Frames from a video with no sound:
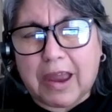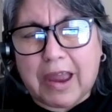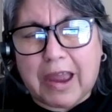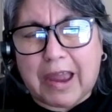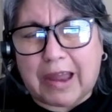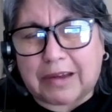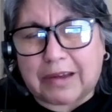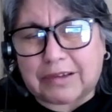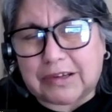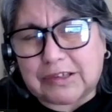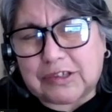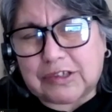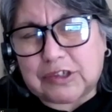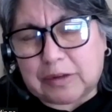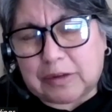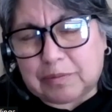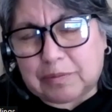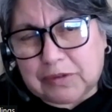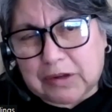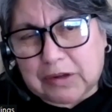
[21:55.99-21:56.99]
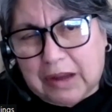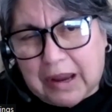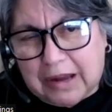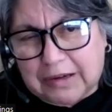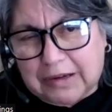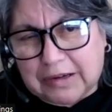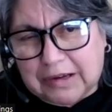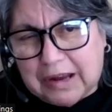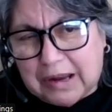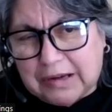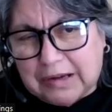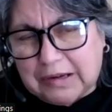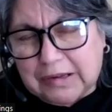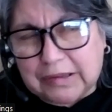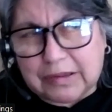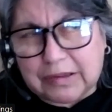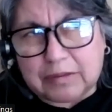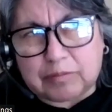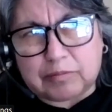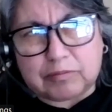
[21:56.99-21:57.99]
And a chipped and any
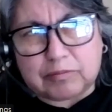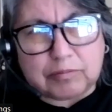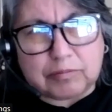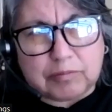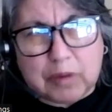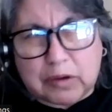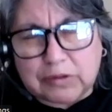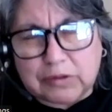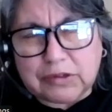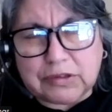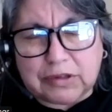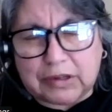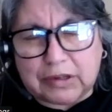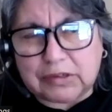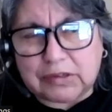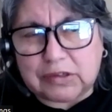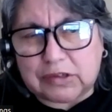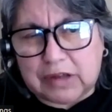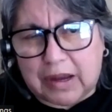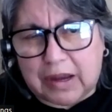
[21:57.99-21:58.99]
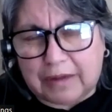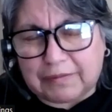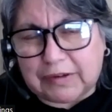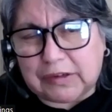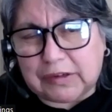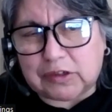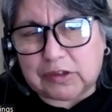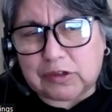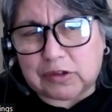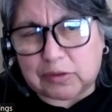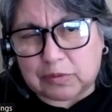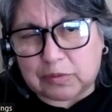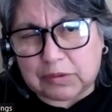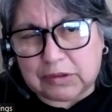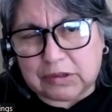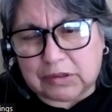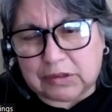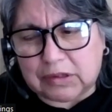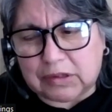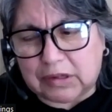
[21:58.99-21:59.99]
most things having to do with
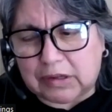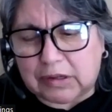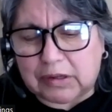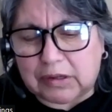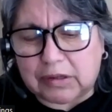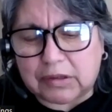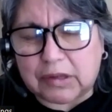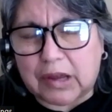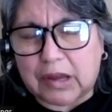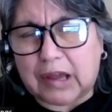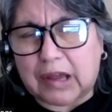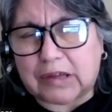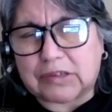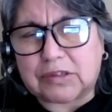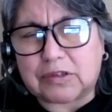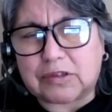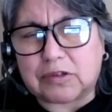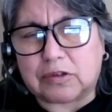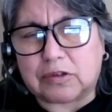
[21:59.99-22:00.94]
the teeth has to